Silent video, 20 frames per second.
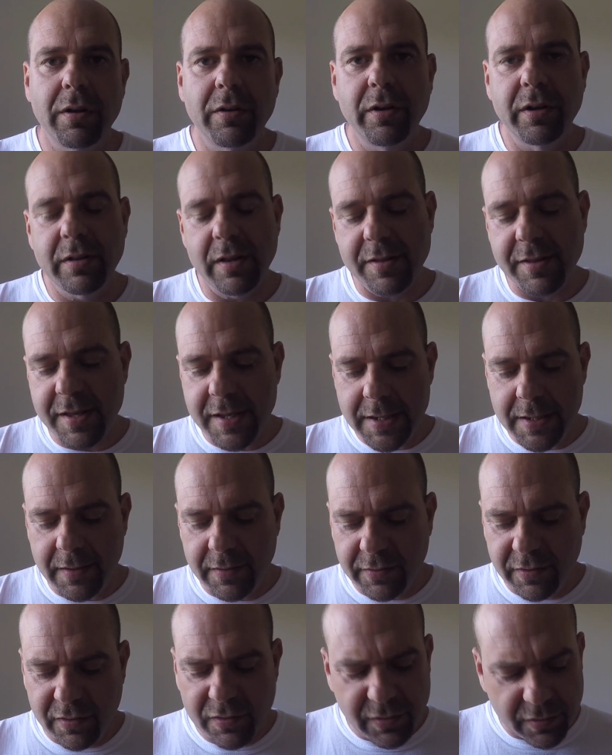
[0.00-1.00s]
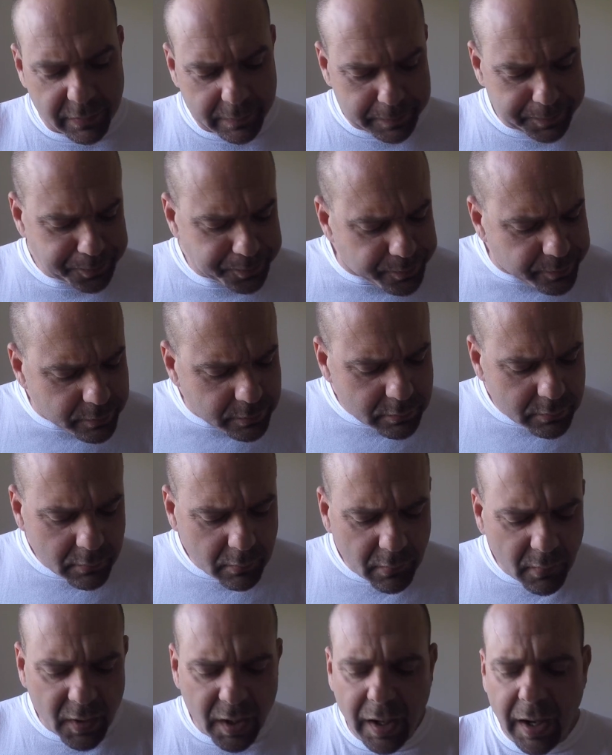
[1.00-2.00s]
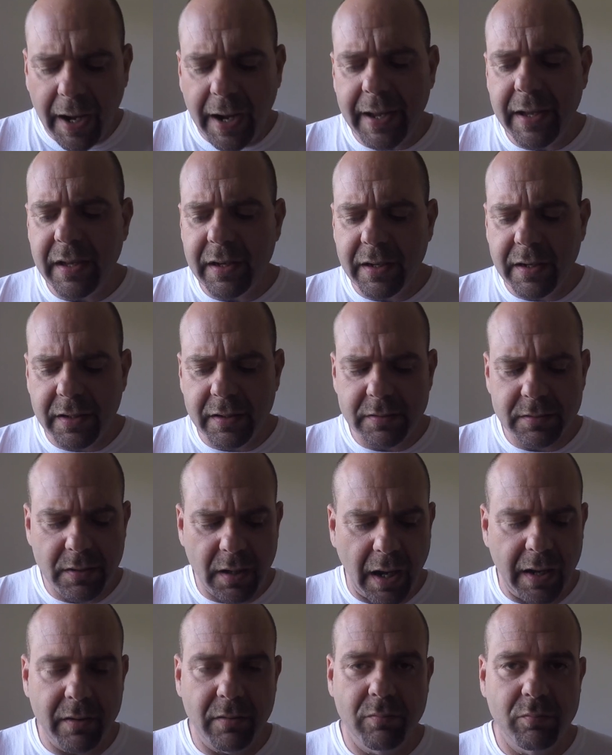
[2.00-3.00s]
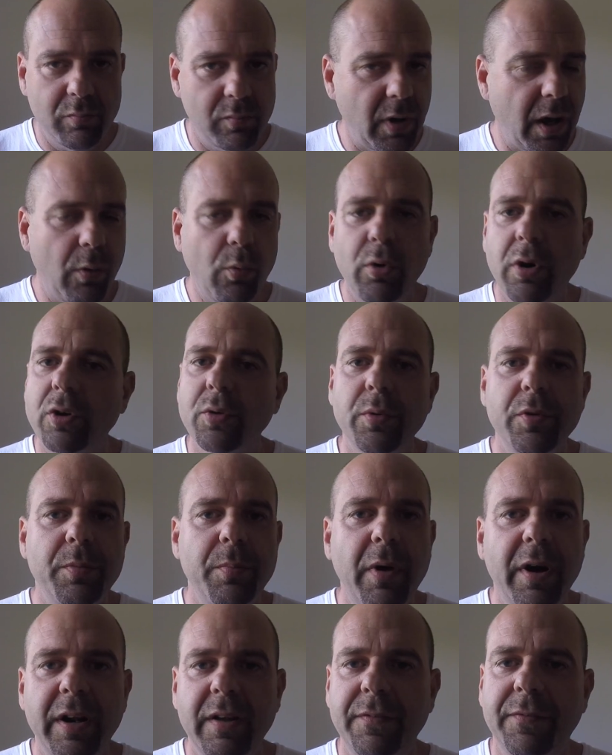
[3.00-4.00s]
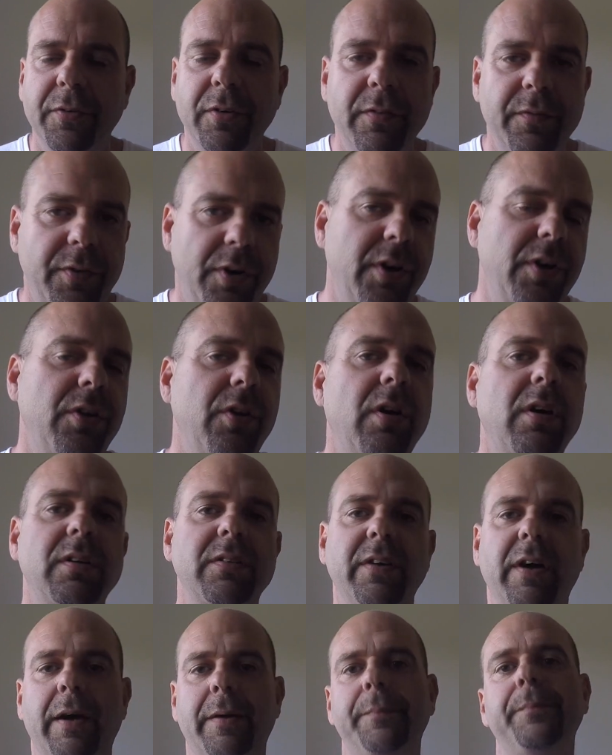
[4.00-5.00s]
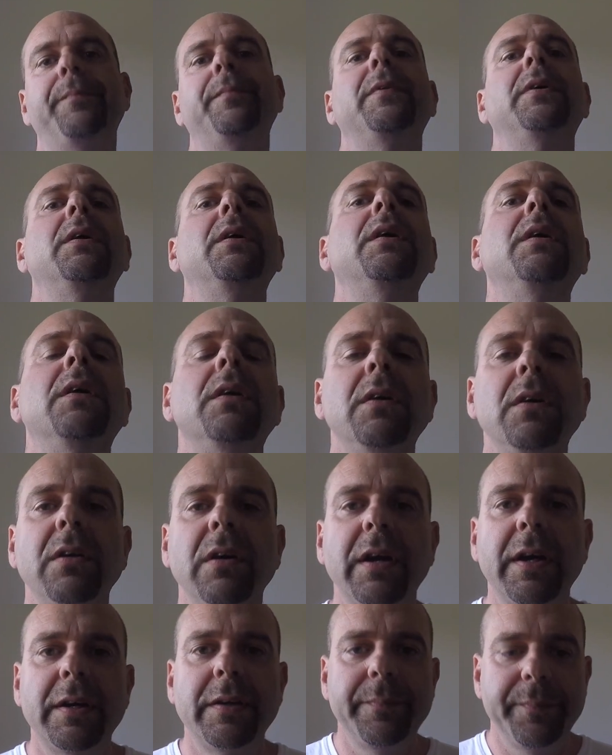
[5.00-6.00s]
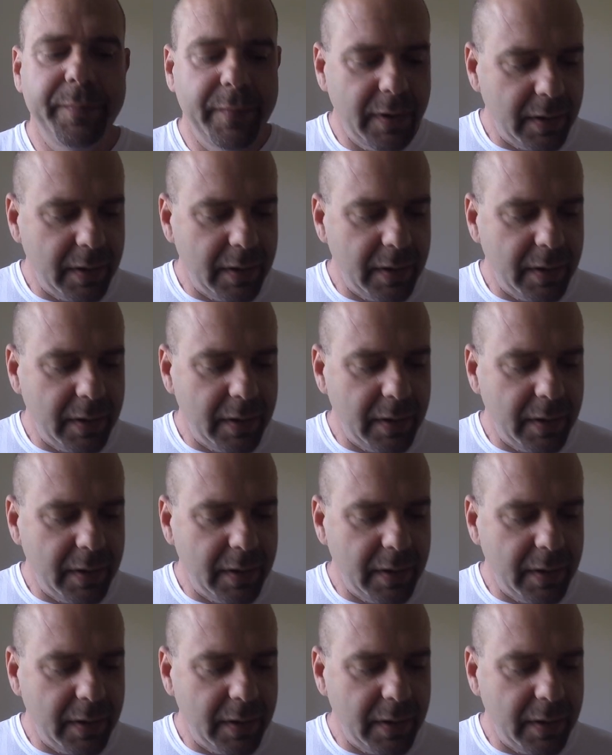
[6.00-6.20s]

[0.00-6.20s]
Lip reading: Look, the thing is I worked with money for a very long time, right?